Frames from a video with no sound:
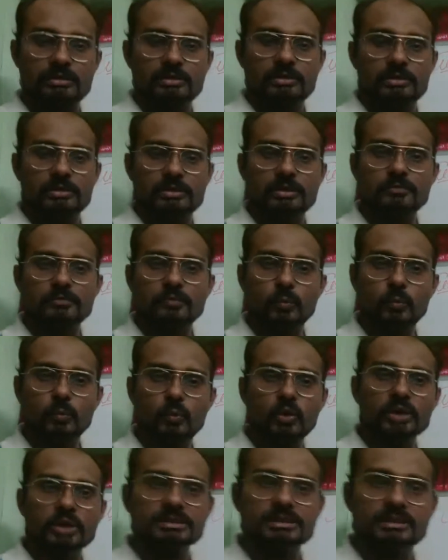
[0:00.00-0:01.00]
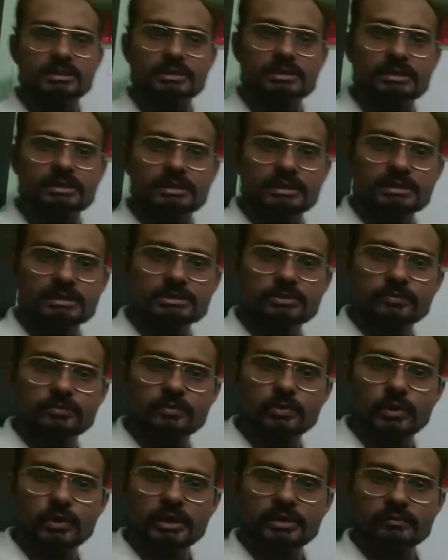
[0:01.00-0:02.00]
If water is
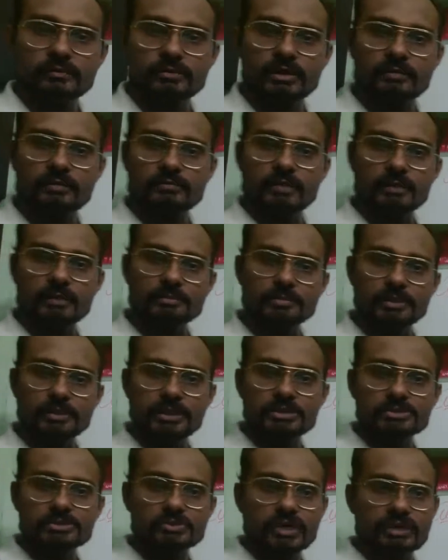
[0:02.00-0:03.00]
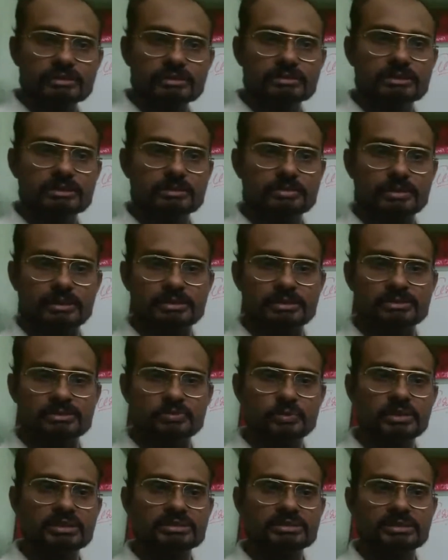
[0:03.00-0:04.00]
flowing from one place to another place,
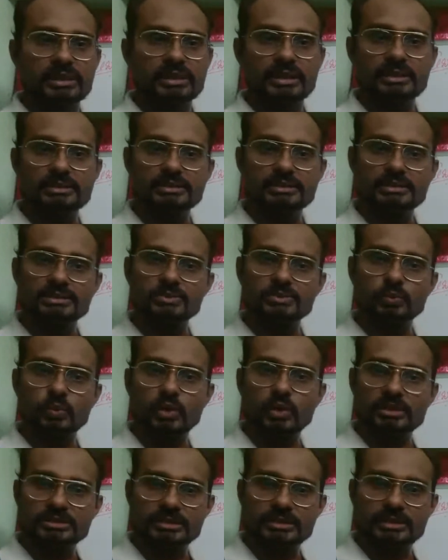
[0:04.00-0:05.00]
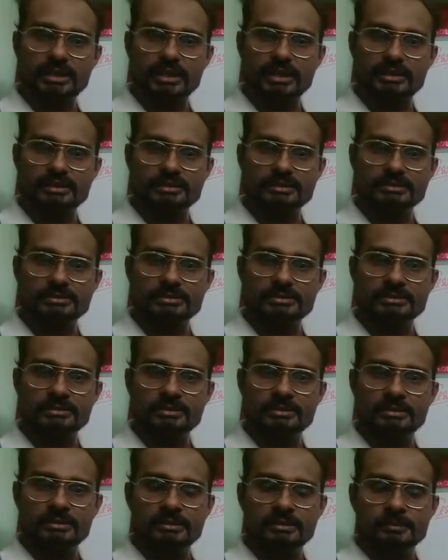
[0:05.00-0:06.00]
we say it is water current.
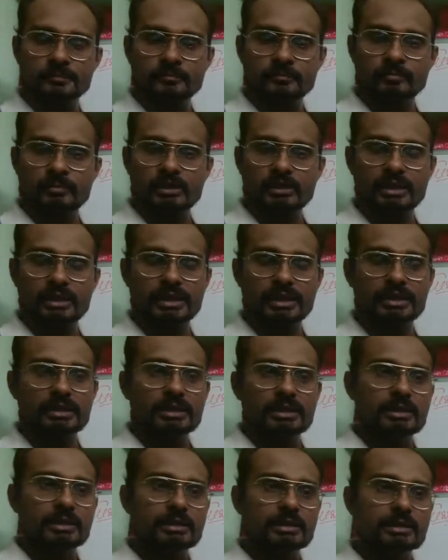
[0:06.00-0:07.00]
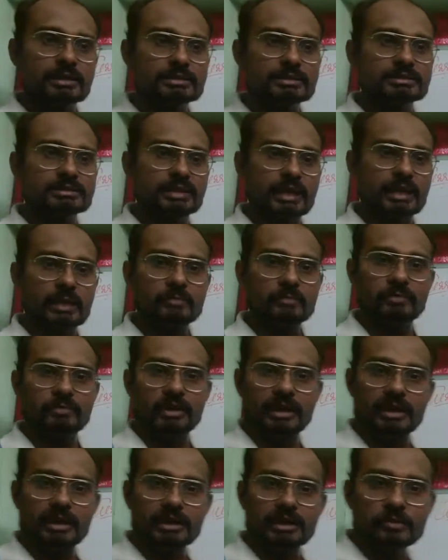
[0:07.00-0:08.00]
Okay, in the same
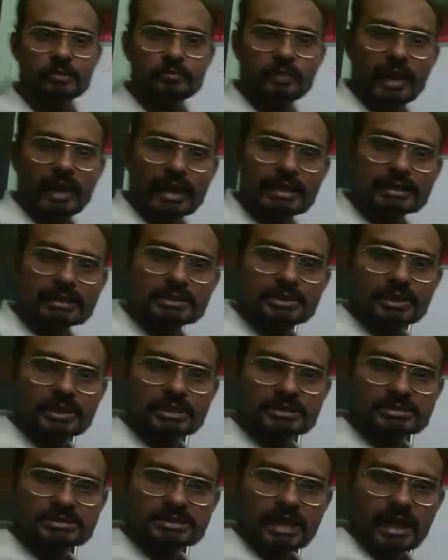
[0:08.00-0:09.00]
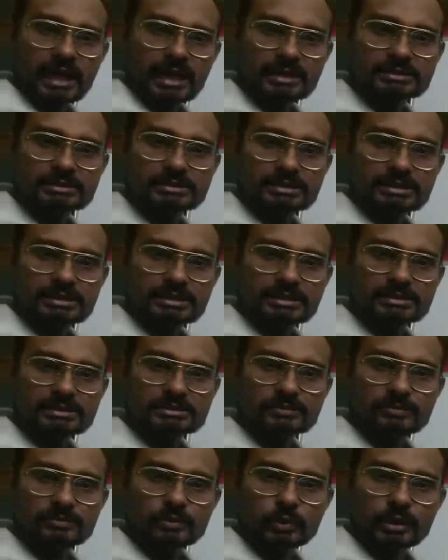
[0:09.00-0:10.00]
way, if electric charge is
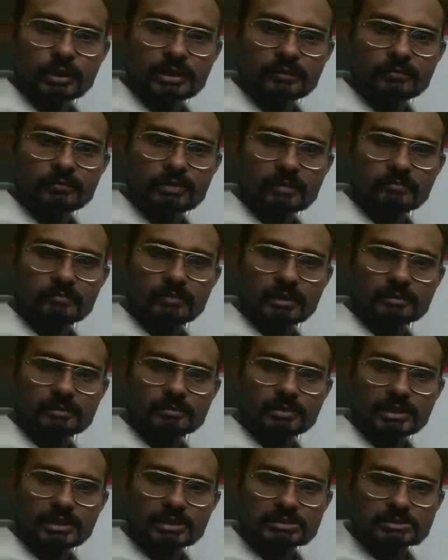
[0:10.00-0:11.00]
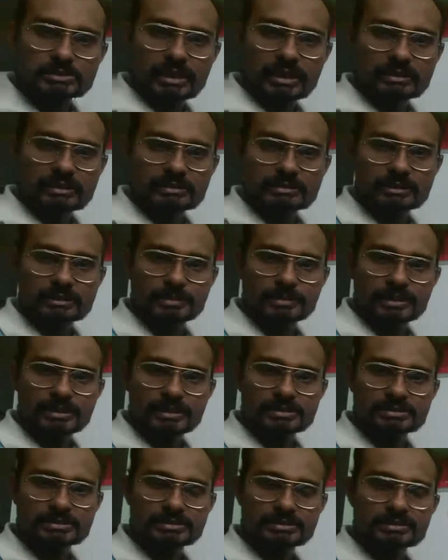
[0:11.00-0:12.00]
flowing from one place to another
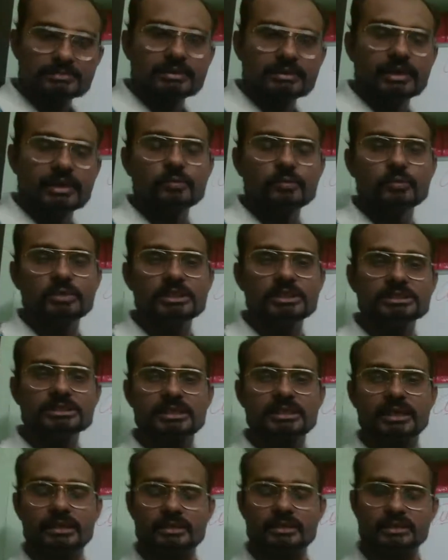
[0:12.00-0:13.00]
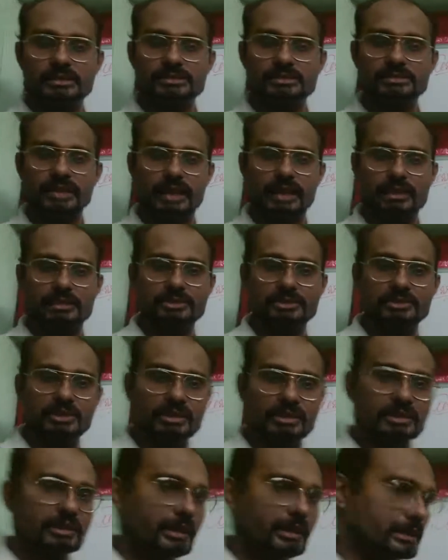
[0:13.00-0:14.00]
place, then we say it is electric
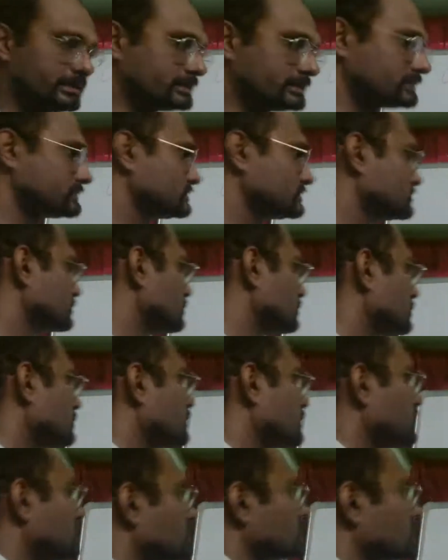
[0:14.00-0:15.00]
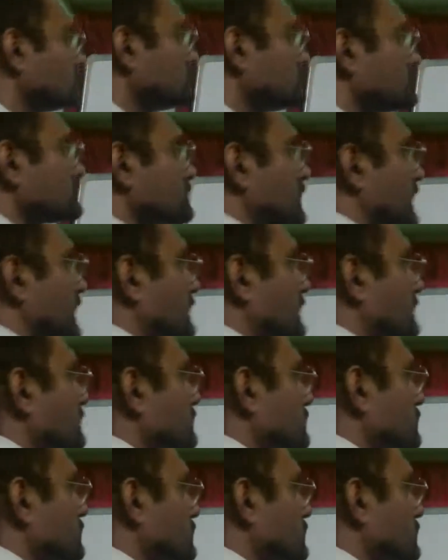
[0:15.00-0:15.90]
current. So, this current.